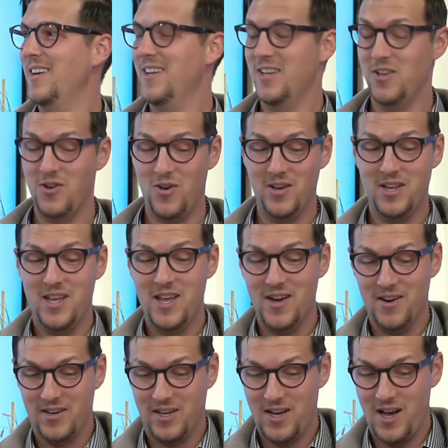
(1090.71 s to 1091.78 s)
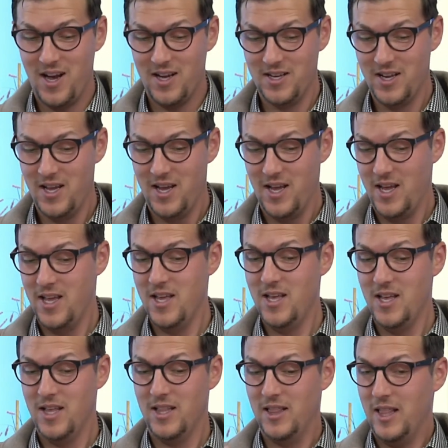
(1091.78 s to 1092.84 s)
And here, God,
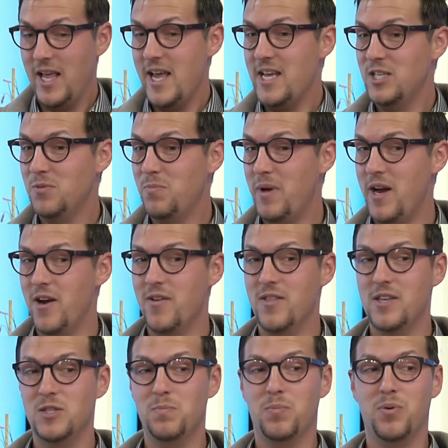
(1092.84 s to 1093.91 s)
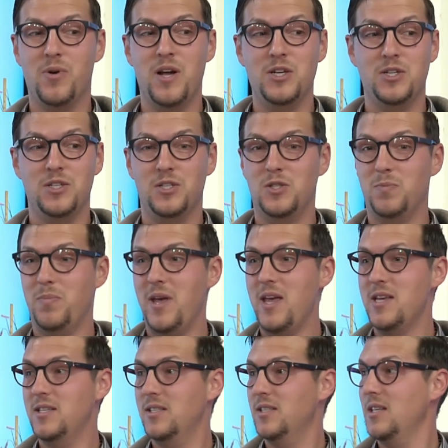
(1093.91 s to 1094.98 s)
He lays bare this precious
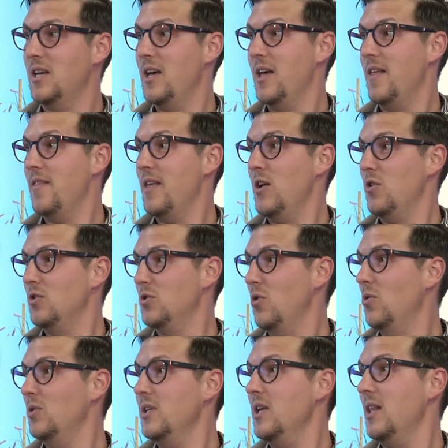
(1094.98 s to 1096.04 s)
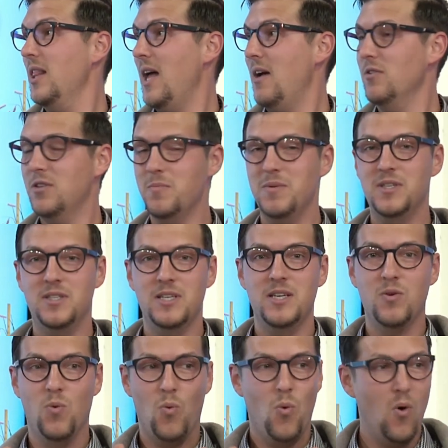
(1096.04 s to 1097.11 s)
space that was only allowed to be
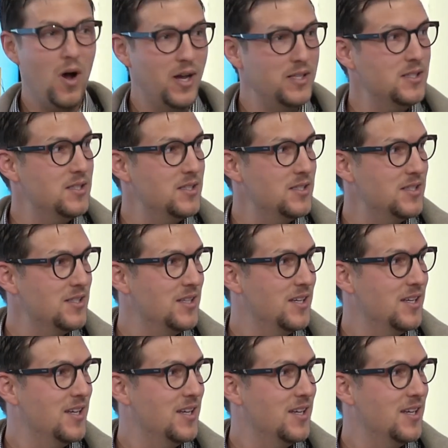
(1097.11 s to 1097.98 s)
seen once